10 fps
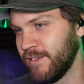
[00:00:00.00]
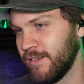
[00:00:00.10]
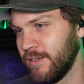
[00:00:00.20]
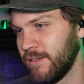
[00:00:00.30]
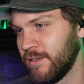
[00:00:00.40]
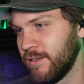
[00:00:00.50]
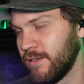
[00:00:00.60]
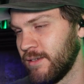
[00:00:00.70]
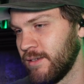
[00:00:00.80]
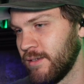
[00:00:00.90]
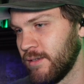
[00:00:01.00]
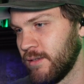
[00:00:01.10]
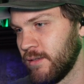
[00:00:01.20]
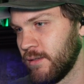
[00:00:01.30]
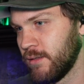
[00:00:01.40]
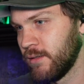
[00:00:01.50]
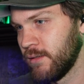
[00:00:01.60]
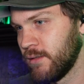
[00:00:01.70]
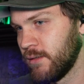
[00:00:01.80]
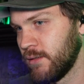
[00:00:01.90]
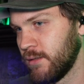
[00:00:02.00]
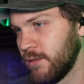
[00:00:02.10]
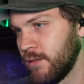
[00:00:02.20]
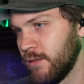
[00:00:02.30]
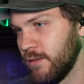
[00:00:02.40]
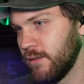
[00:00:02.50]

(no one is talking)